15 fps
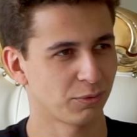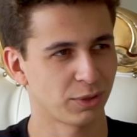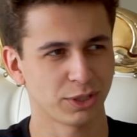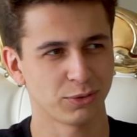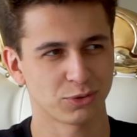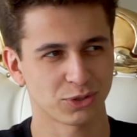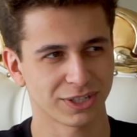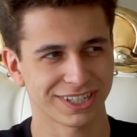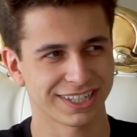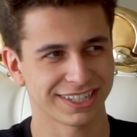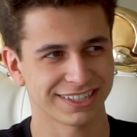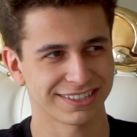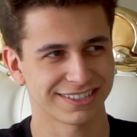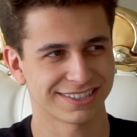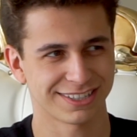What are you drinking?
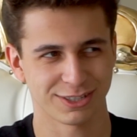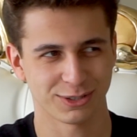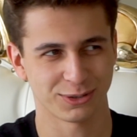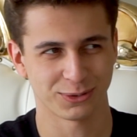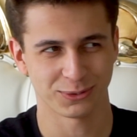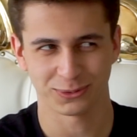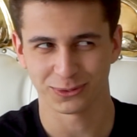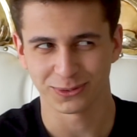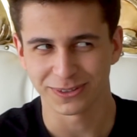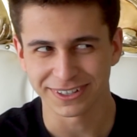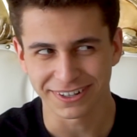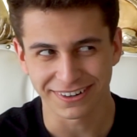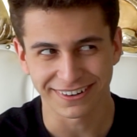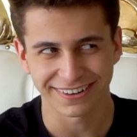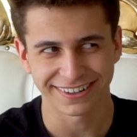Because you
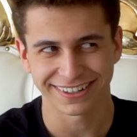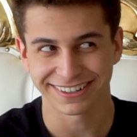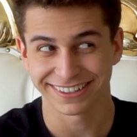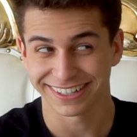are